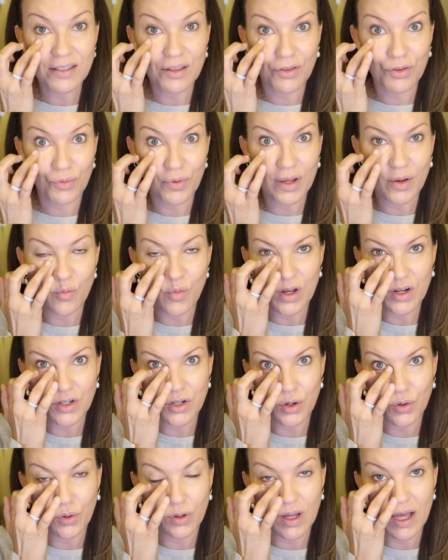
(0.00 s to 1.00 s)
the 3-in-1
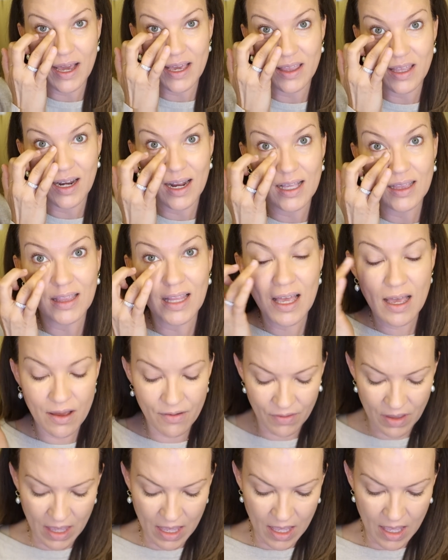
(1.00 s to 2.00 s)
Total Eye that I
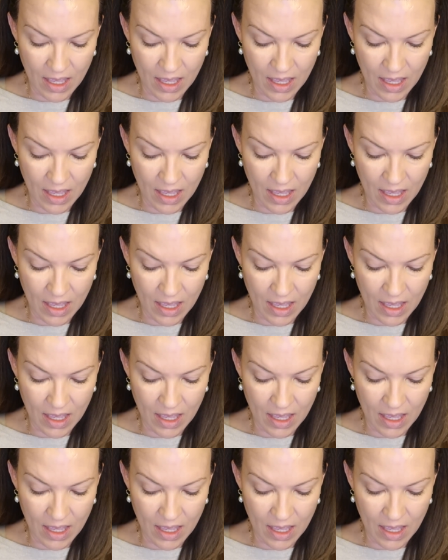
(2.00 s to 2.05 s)
love.